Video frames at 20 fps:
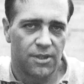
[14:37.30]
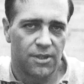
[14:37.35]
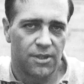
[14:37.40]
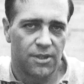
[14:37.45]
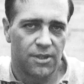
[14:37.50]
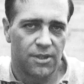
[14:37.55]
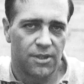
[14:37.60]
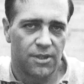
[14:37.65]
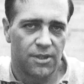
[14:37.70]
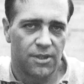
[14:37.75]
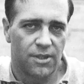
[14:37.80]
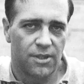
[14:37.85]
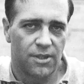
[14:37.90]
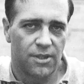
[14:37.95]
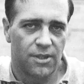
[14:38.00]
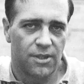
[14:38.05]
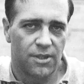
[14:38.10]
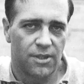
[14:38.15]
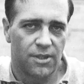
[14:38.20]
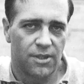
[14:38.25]

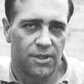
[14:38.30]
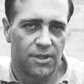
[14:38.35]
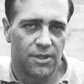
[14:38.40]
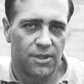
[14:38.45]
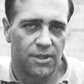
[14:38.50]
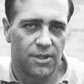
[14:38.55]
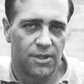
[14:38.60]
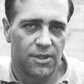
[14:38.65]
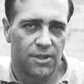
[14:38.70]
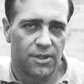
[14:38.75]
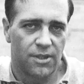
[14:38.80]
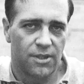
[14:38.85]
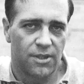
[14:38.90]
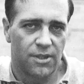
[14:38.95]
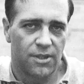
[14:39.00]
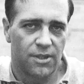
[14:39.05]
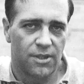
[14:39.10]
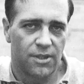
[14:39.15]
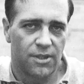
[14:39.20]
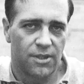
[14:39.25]

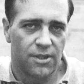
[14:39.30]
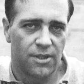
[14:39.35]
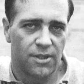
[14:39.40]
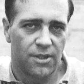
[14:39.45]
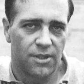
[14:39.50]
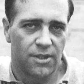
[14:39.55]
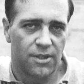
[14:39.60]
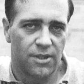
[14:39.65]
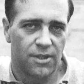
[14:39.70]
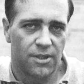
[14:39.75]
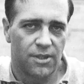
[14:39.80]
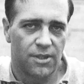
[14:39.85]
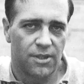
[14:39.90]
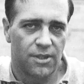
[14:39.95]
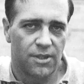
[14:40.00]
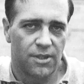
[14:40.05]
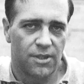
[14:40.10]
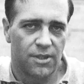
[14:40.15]
(silence)